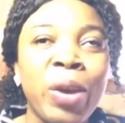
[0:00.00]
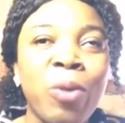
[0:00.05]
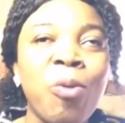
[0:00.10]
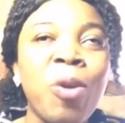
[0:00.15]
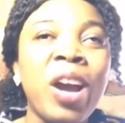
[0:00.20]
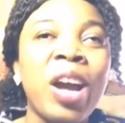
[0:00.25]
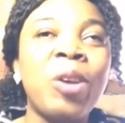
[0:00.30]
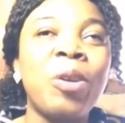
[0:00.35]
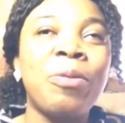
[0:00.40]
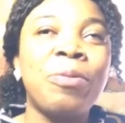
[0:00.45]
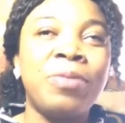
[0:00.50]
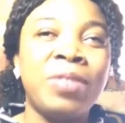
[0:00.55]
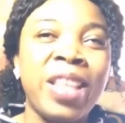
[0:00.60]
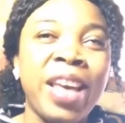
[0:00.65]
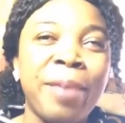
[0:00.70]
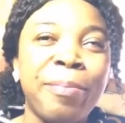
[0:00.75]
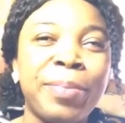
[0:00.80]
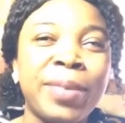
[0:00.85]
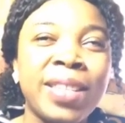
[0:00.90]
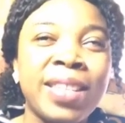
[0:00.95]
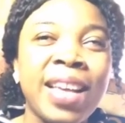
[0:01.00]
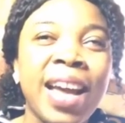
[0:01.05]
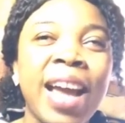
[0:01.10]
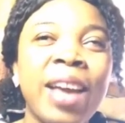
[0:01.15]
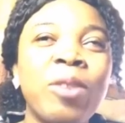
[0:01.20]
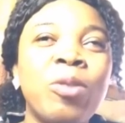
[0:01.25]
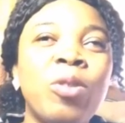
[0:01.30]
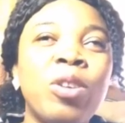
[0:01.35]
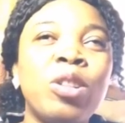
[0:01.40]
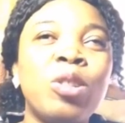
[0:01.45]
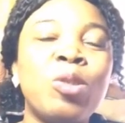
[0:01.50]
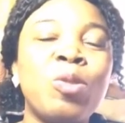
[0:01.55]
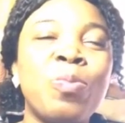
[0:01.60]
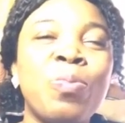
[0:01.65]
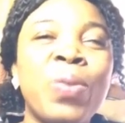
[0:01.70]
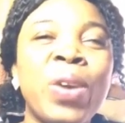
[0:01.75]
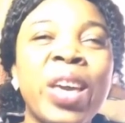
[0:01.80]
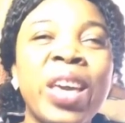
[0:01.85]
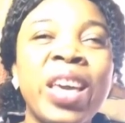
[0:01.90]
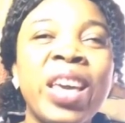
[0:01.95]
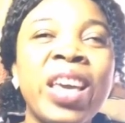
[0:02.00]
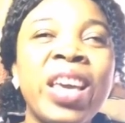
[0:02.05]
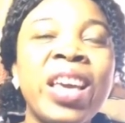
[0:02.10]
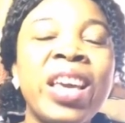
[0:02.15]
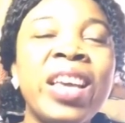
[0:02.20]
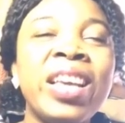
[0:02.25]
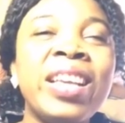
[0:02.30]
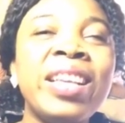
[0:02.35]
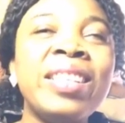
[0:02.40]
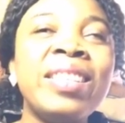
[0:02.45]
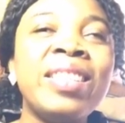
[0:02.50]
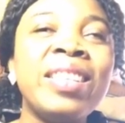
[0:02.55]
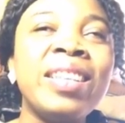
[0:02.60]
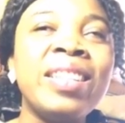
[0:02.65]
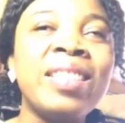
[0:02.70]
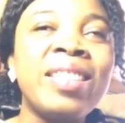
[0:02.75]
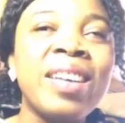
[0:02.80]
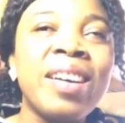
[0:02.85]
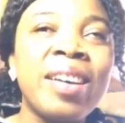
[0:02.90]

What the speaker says: What kind of debt are you going to pay? Is it